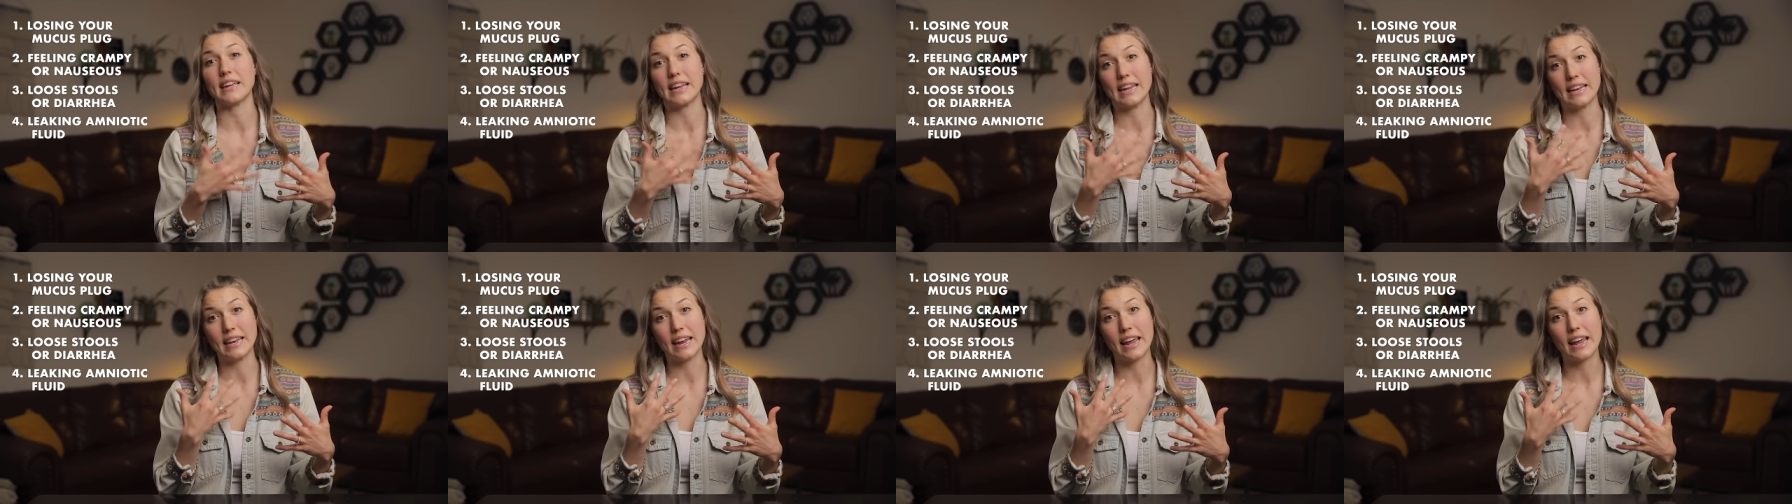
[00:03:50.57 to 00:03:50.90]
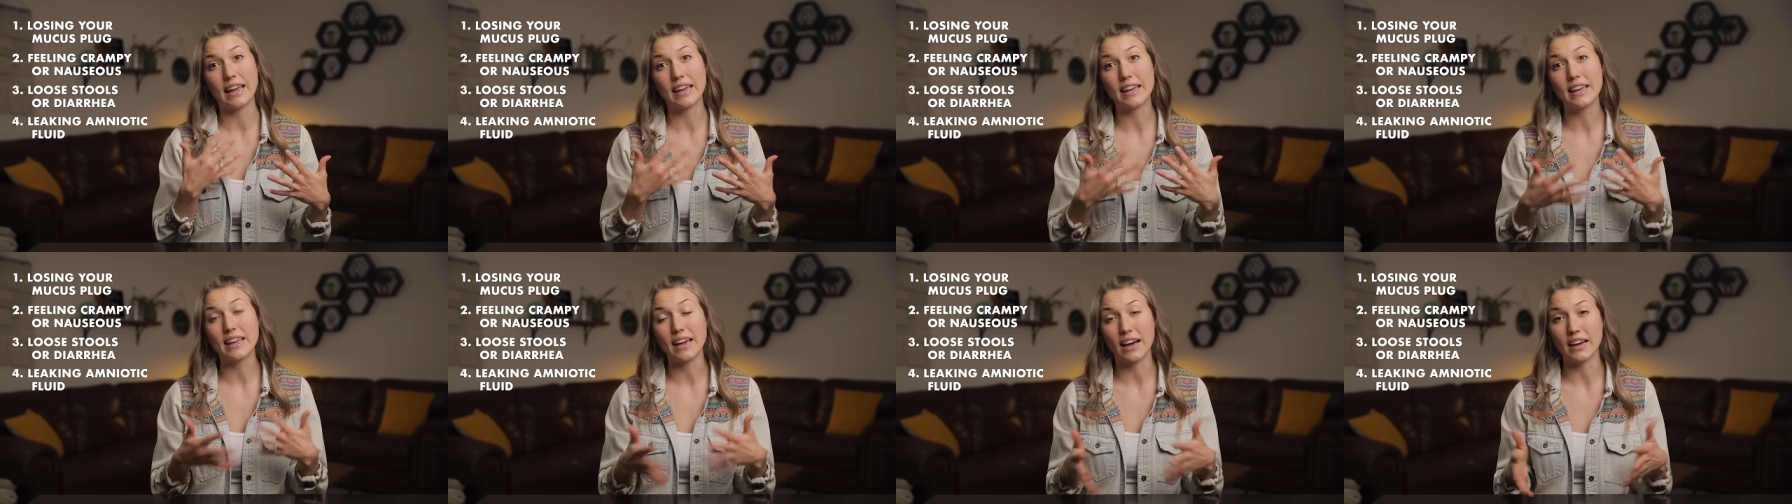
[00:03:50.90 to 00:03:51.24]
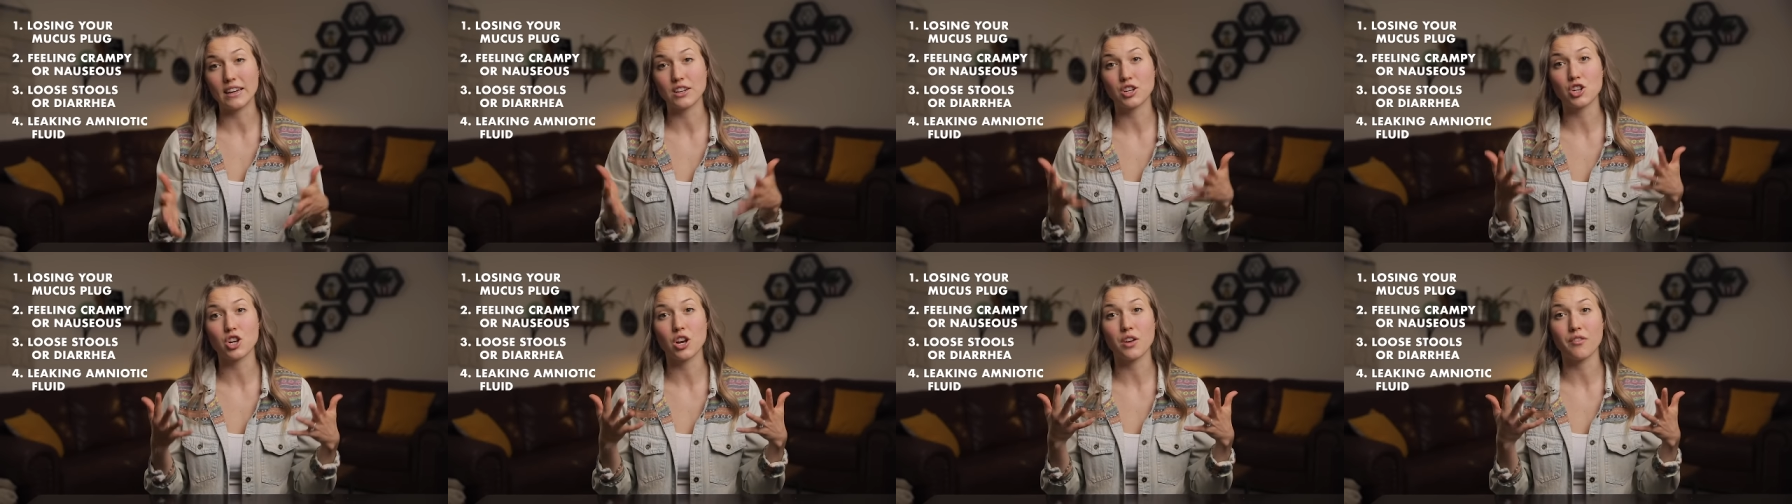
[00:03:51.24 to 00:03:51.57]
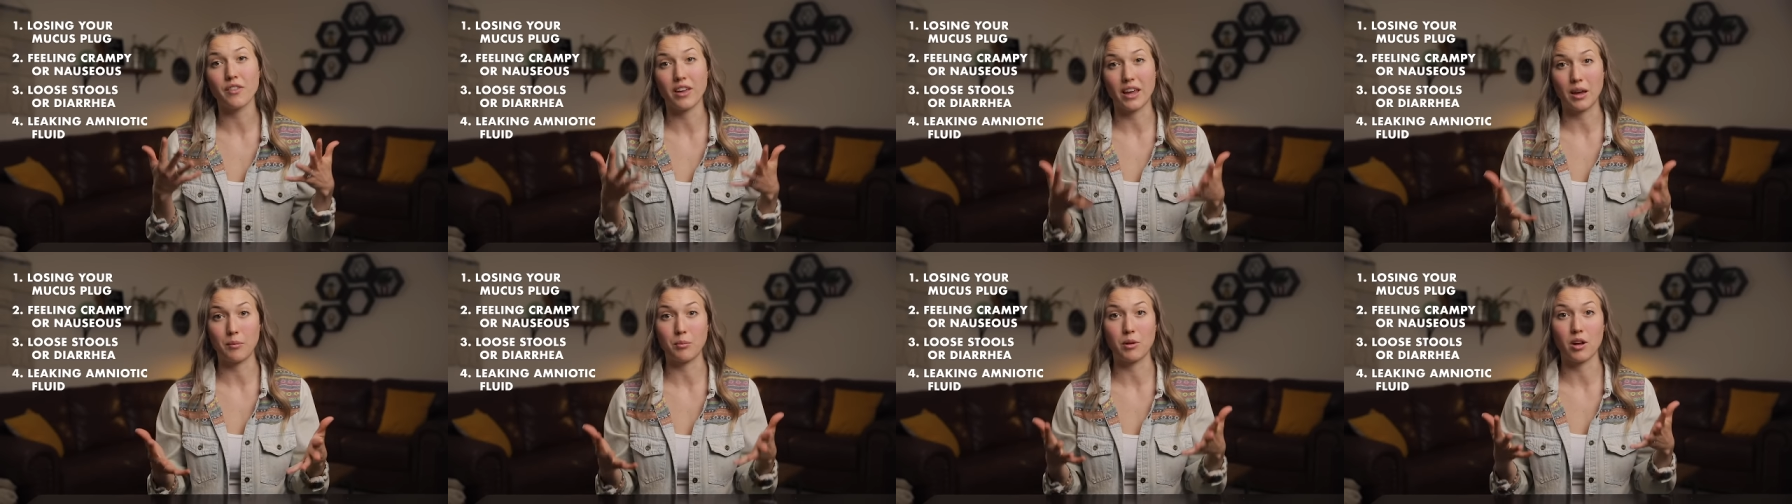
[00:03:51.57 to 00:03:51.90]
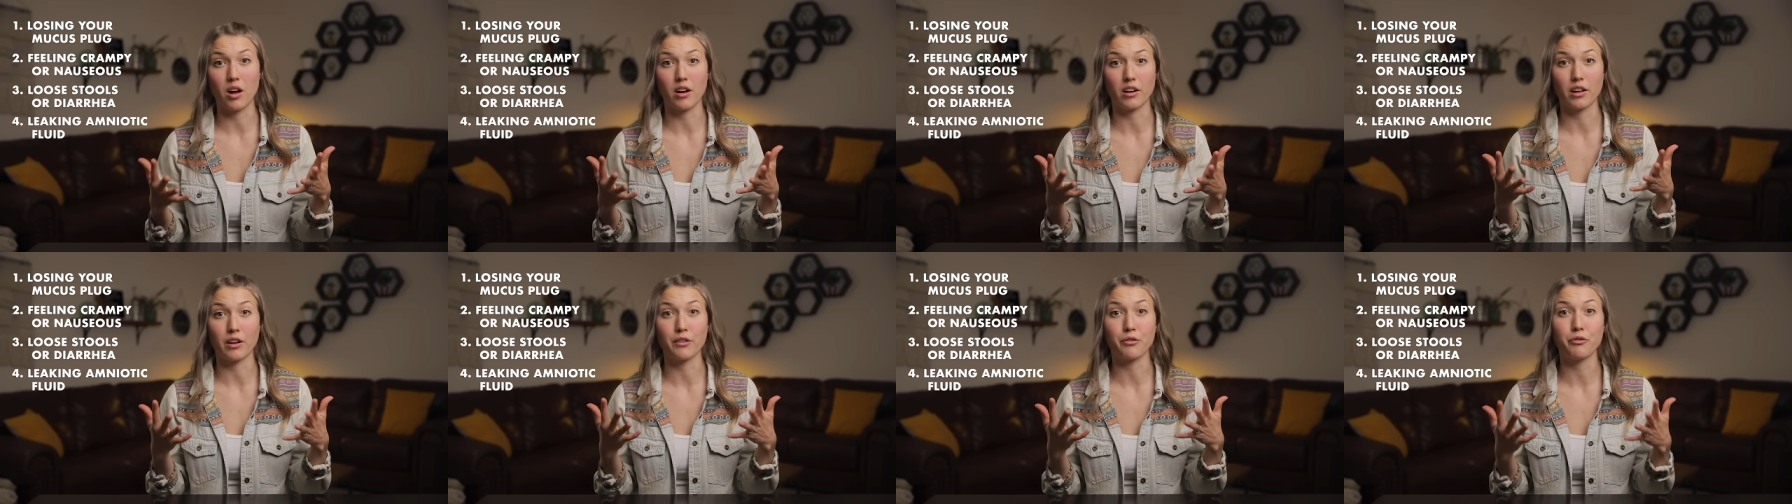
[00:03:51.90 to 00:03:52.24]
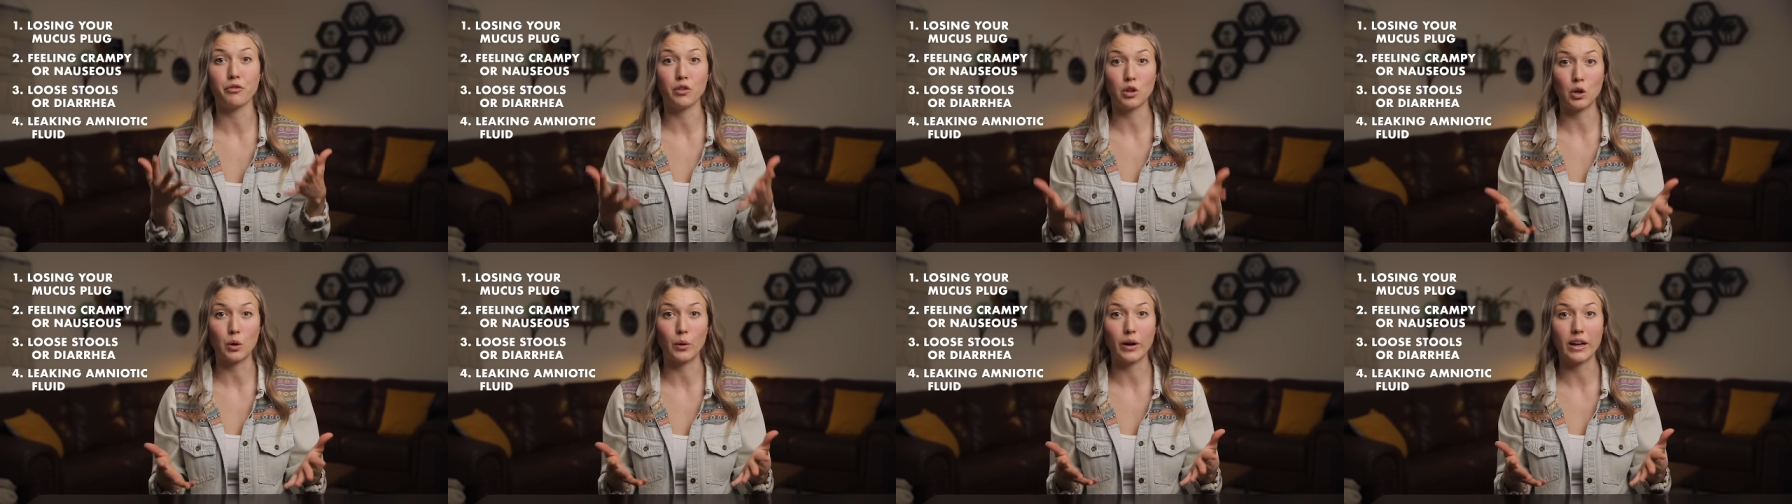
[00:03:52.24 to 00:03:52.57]
in a gush of amniotic
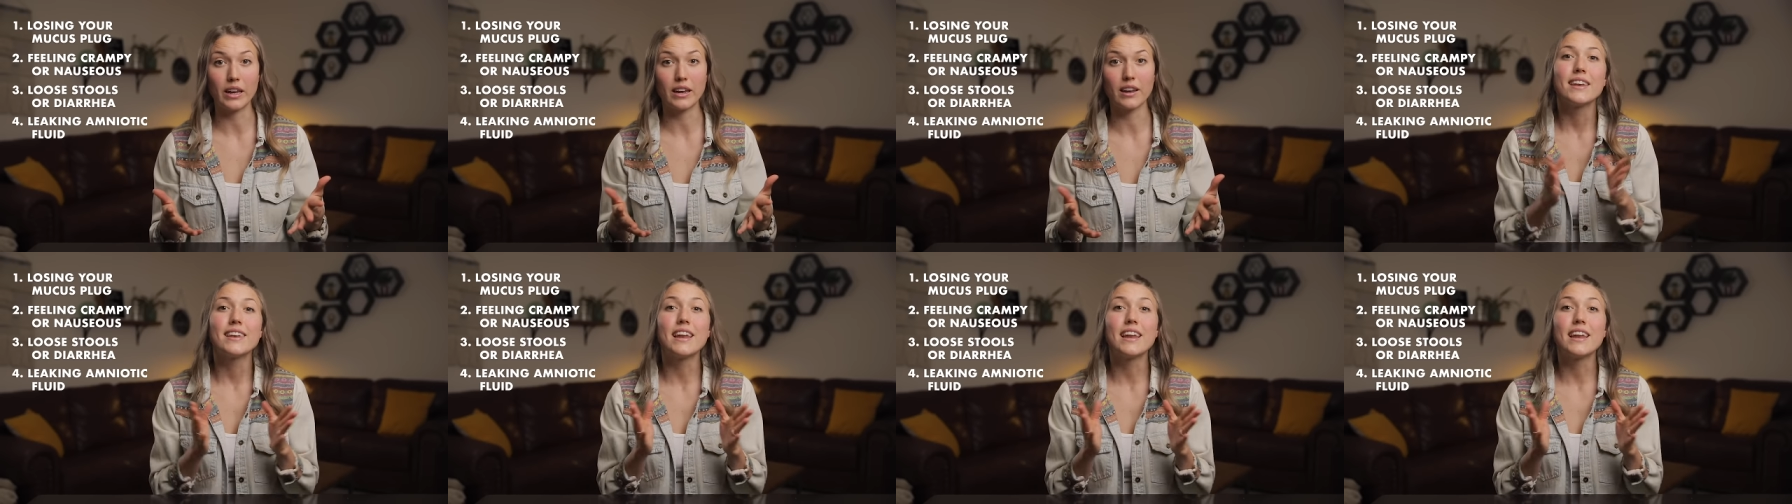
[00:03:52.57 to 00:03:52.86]
fluid.